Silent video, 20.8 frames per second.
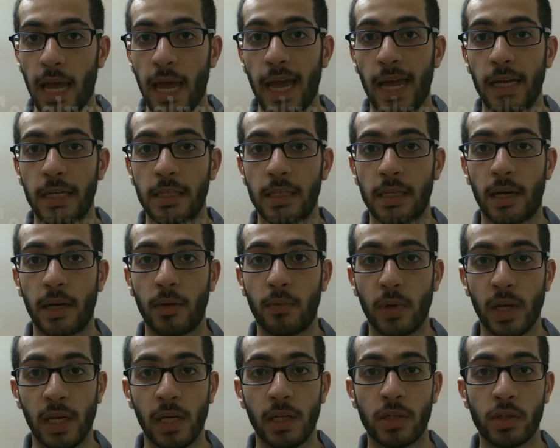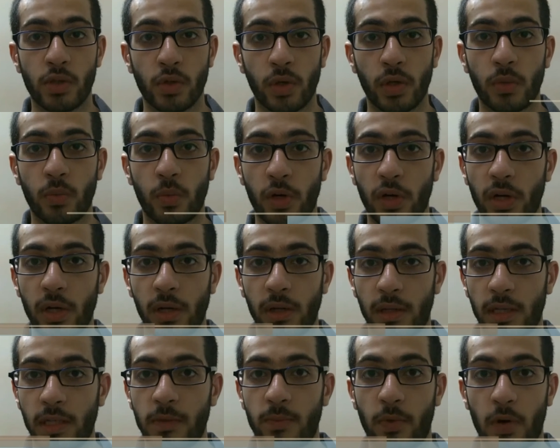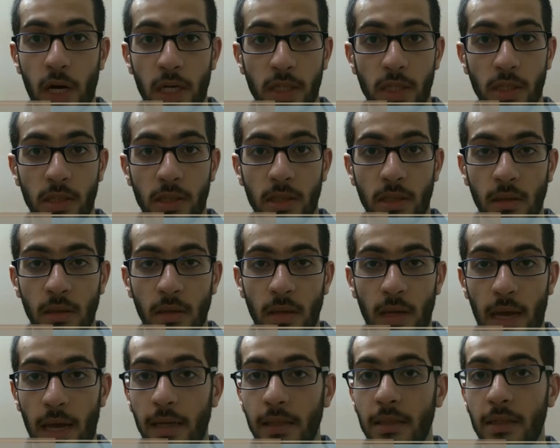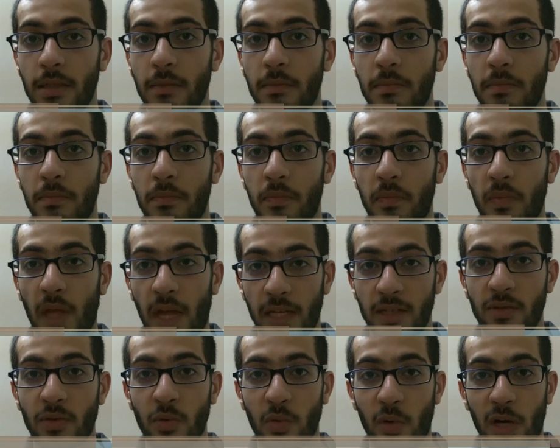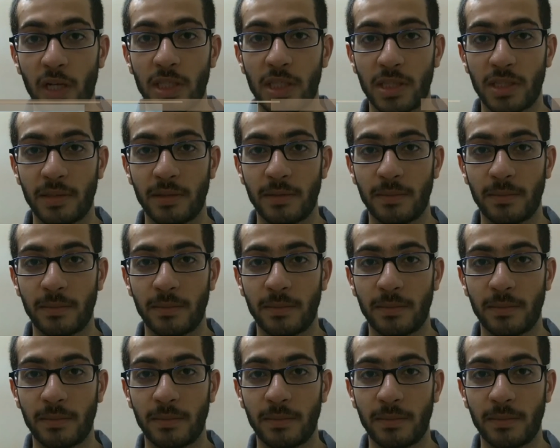and I really enjoyed working on this project. And thanks for watching.